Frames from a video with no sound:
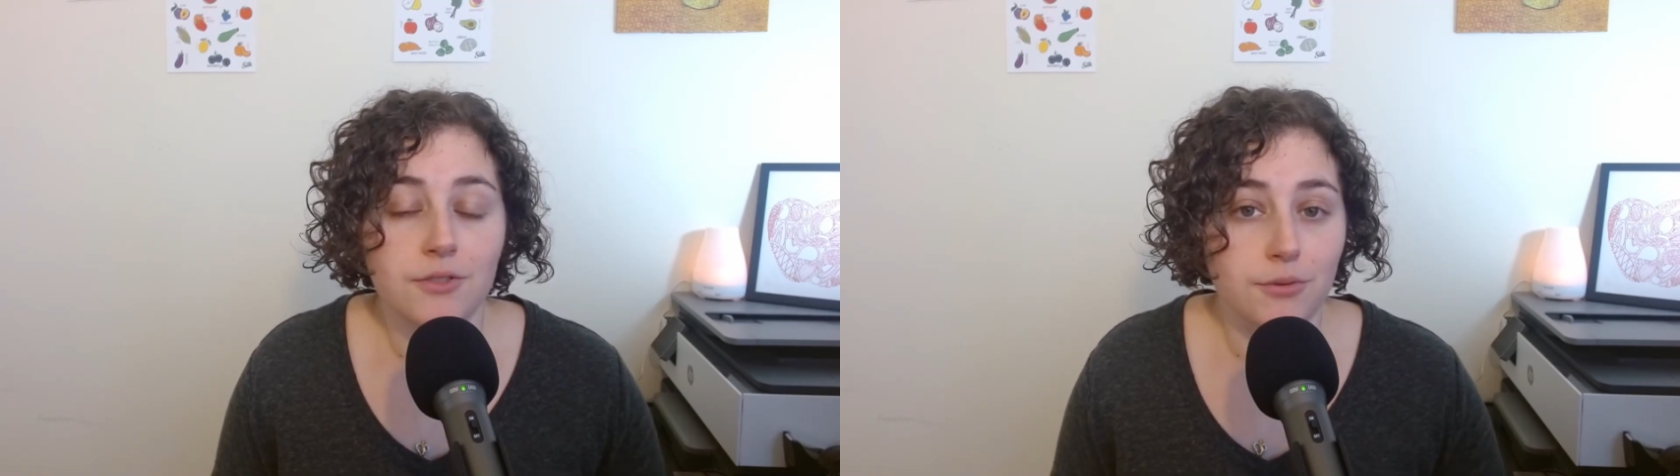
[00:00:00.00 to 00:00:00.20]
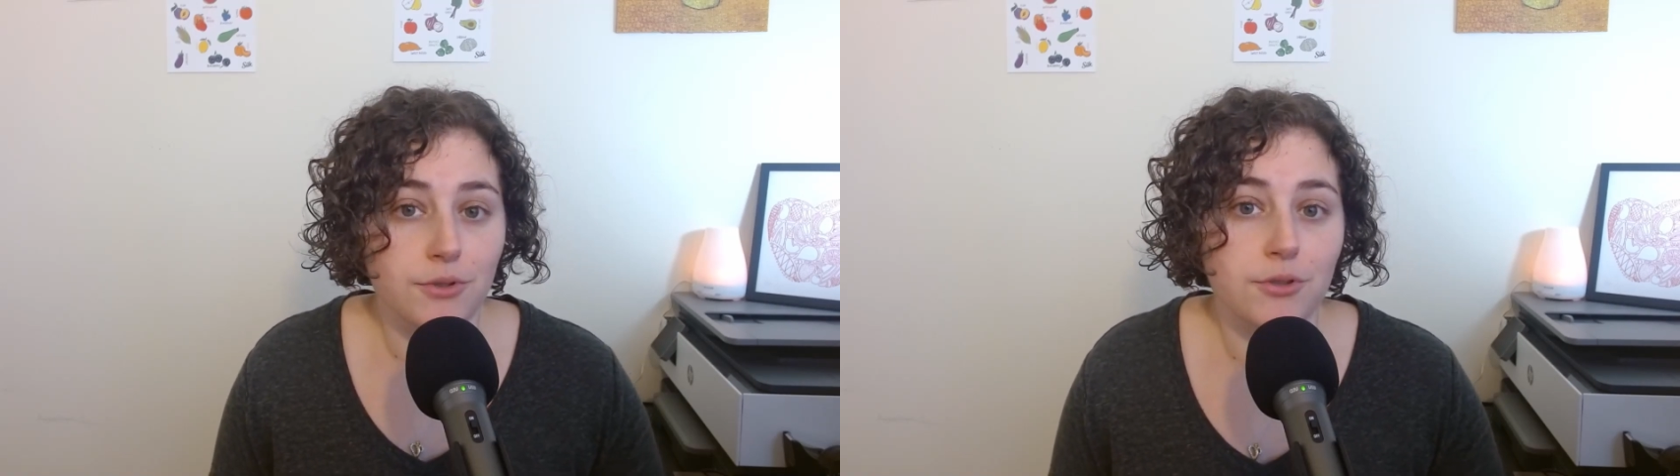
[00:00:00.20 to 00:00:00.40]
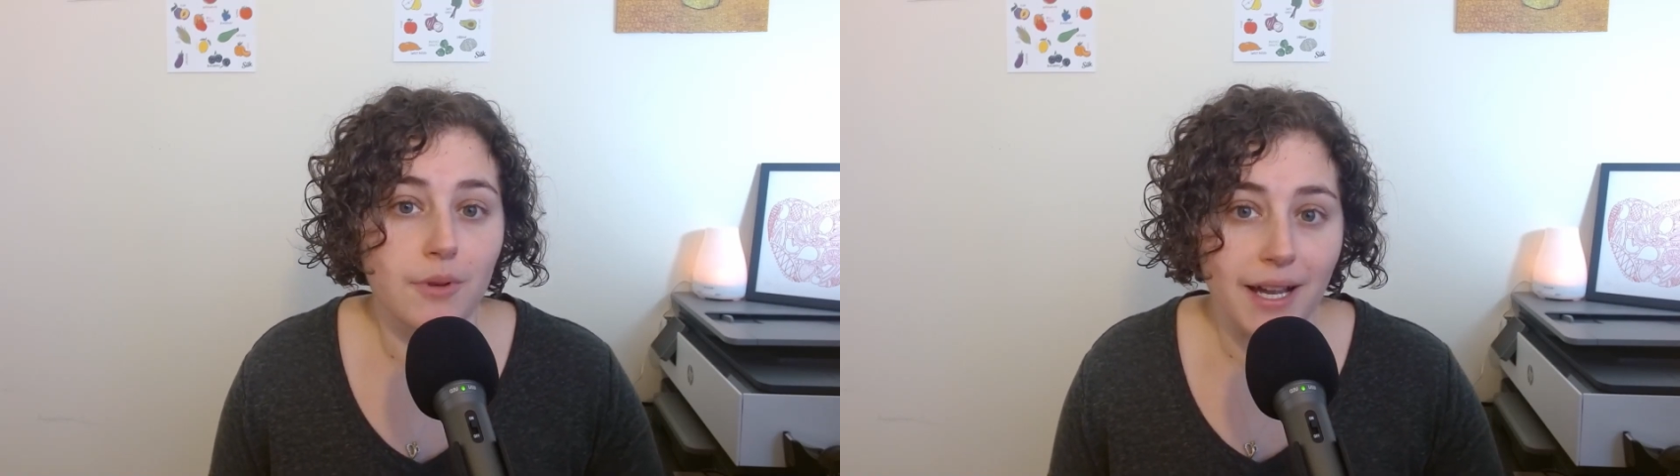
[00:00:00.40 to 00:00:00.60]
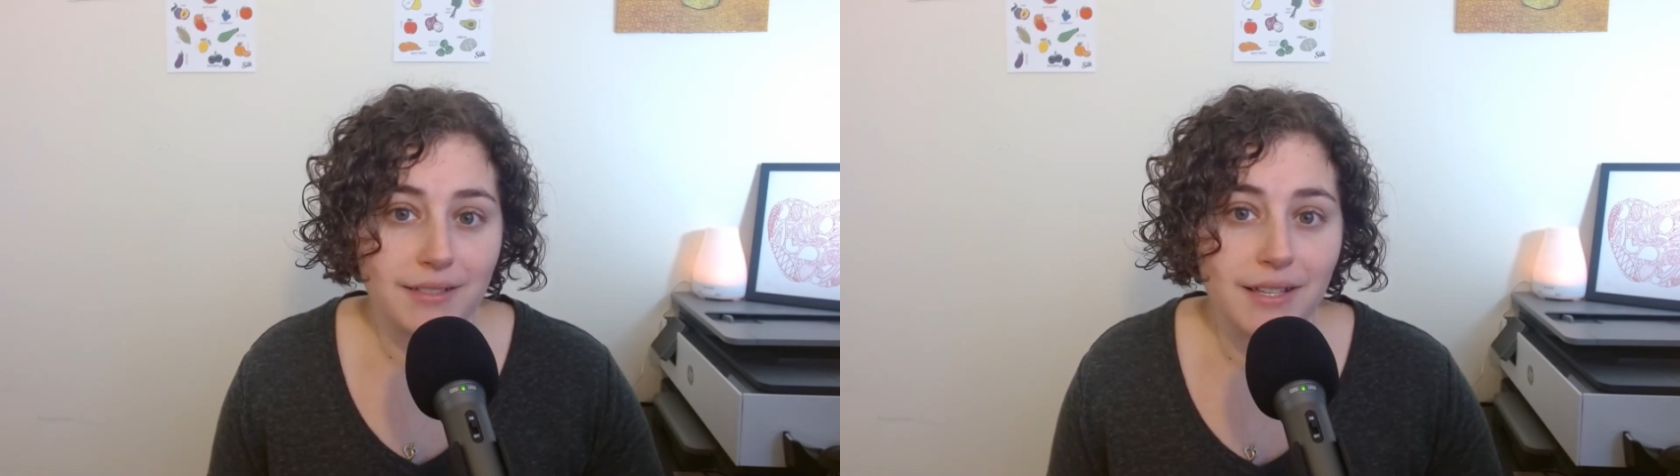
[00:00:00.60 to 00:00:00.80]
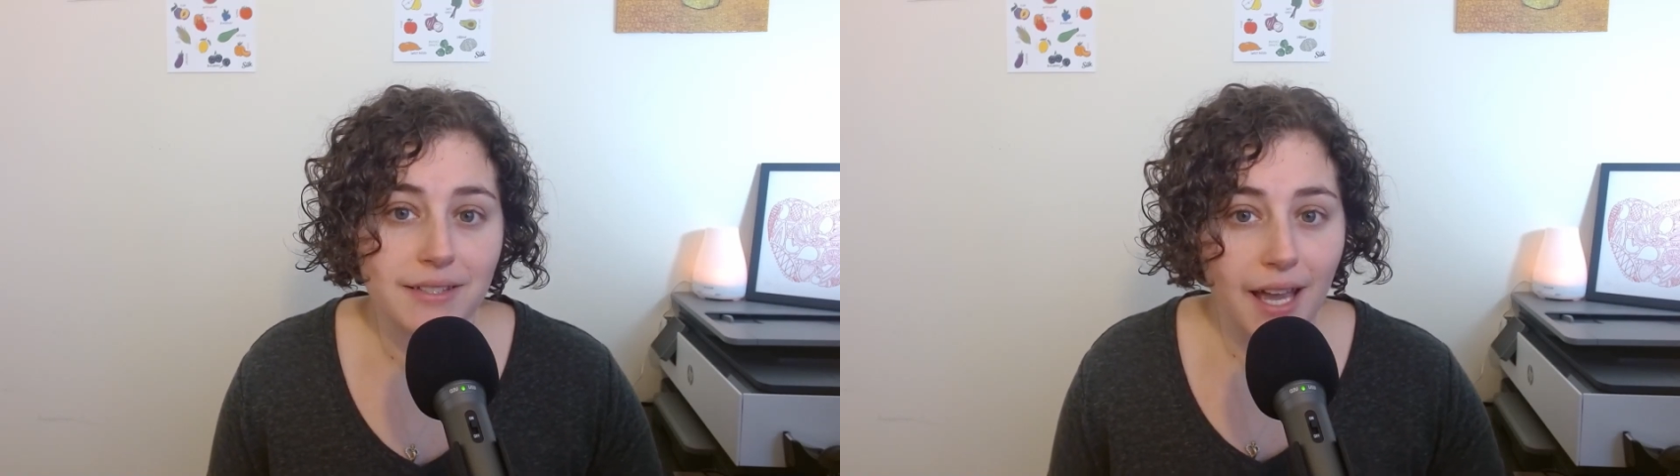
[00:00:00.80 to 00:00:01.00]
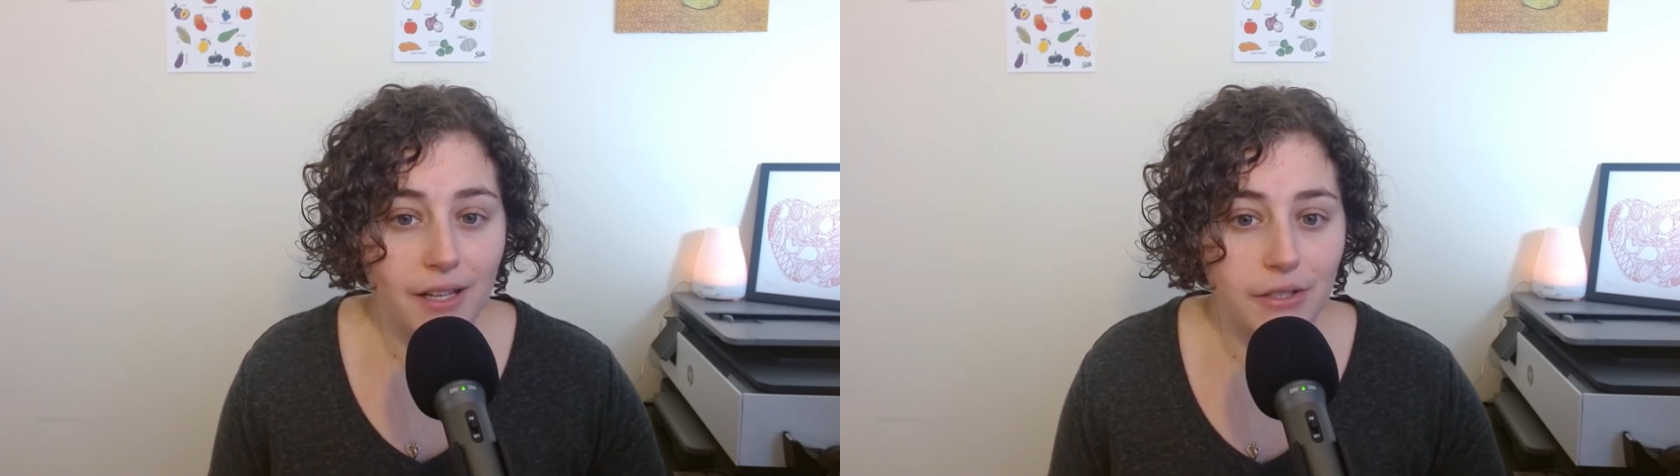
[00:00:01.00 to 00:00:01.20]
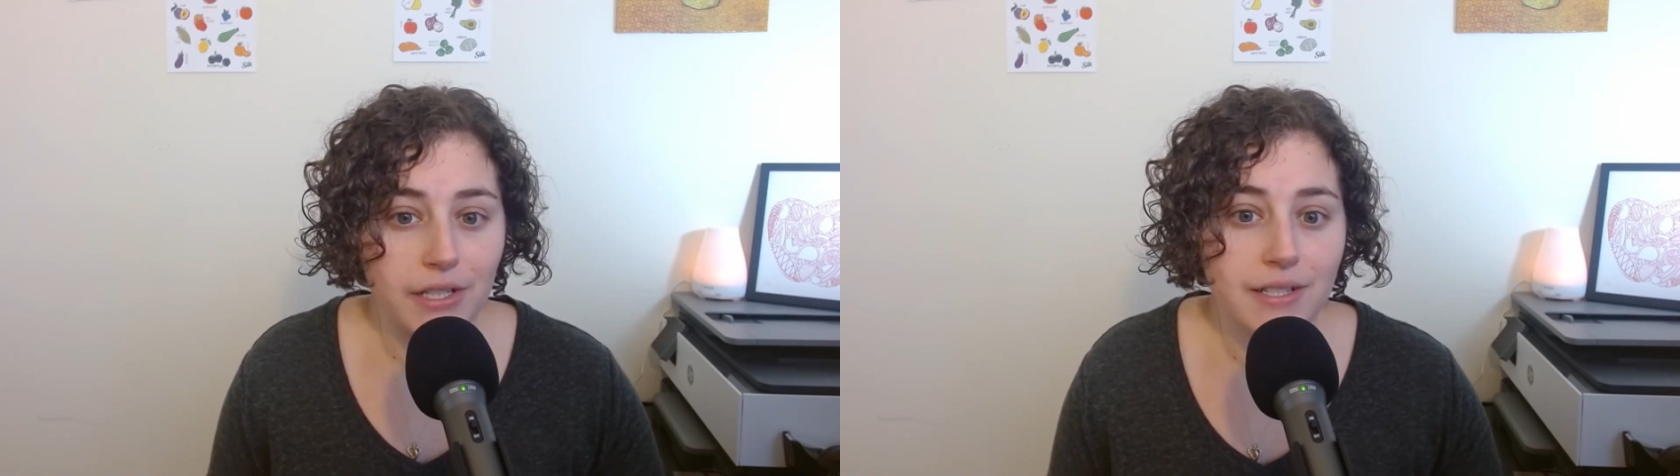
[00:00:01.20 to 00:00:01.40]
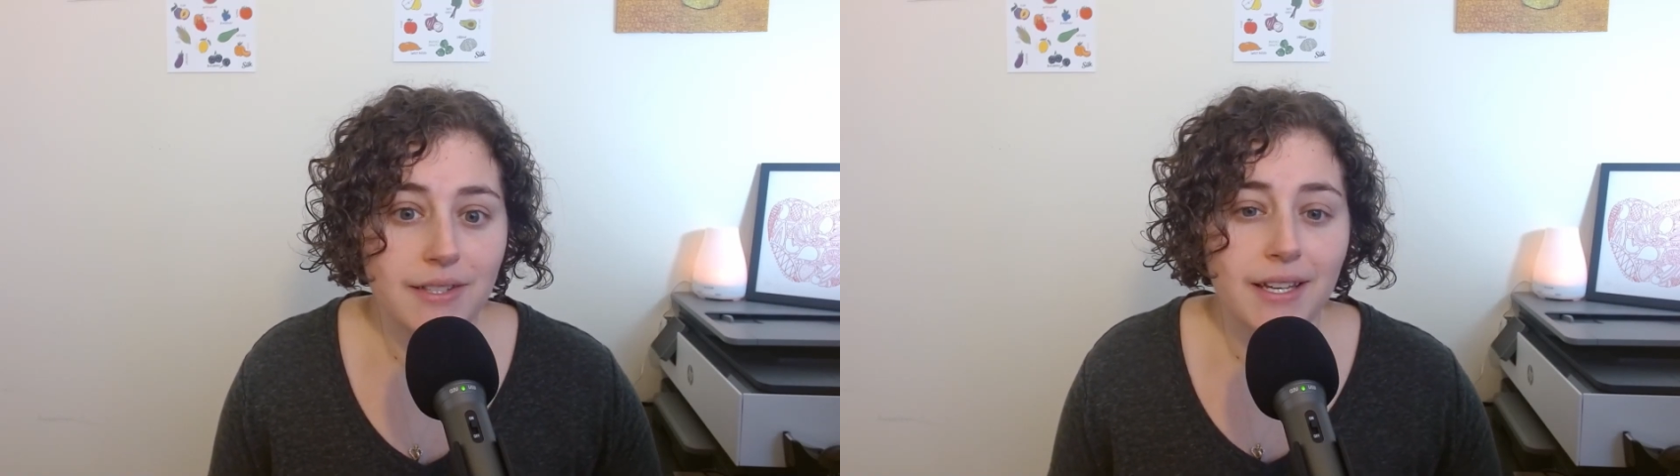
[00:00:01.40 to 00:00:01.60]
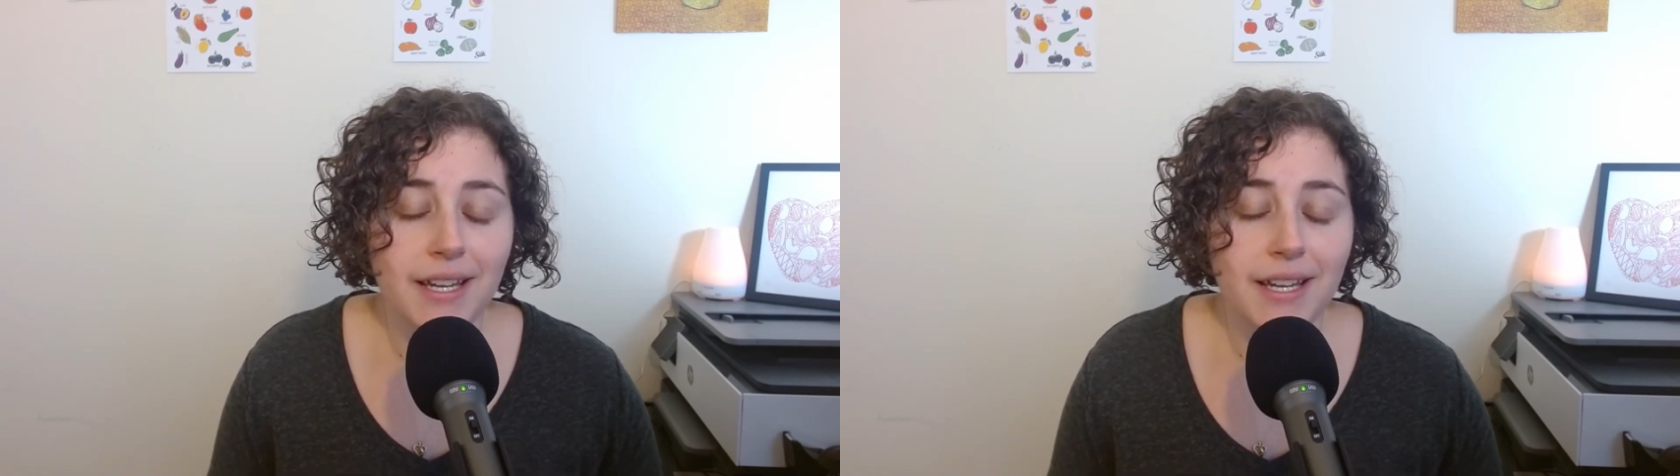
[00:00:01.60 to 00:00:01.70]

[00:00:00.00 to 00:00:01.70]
due to excess calories.